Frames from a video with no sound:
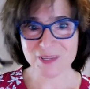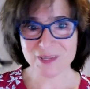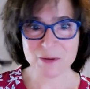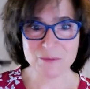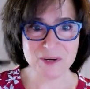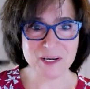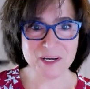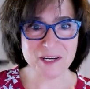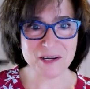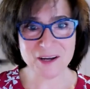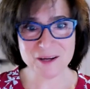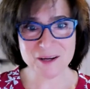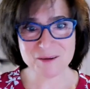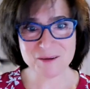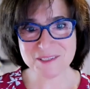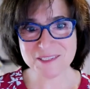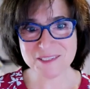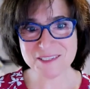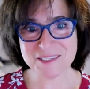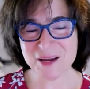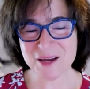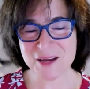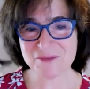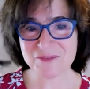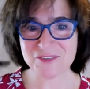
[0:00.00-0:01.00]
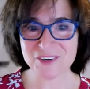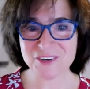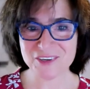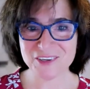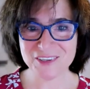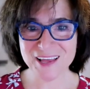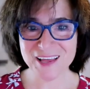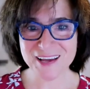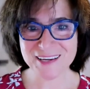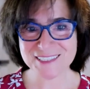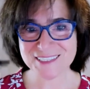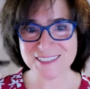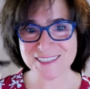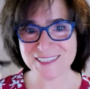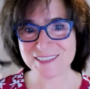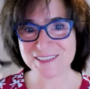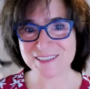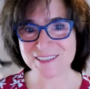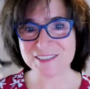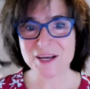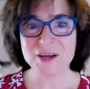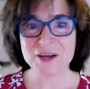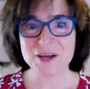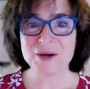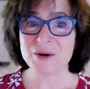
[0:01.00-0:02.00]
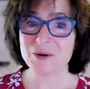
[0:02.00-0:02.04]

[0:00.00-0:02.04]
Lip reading: when it comes time for elections,